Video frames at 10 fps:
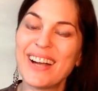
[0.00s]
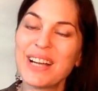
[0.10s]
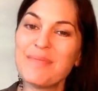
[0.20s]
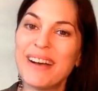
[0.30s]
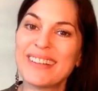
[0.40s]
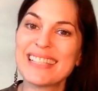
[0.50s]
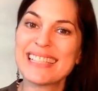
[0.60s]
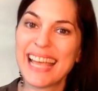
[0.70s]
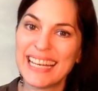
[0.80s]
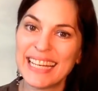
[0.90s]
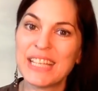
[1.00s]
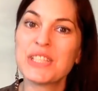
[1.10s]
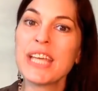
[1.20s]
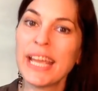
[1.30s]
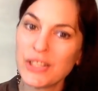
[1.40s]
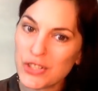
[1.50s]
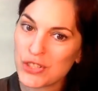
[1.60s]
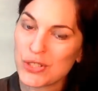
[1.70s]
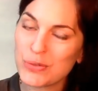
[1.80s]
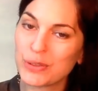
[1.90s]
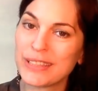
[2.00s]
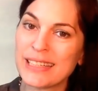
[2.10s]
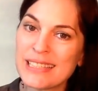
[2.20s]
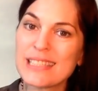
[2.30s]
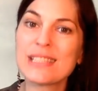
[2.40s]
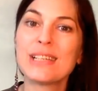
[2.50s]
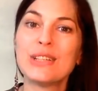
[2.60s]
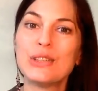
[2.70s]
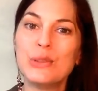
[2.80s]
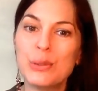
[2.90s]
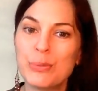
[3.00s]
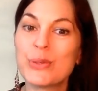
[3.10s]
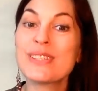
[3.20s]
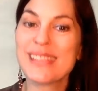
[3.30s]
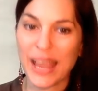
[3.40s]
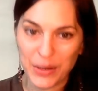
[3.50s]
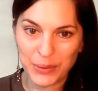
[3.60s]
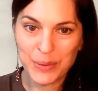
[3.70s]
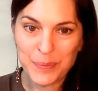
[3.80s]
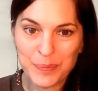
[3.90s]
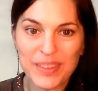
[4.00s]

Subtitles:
about setting intentions for this new moon cycle.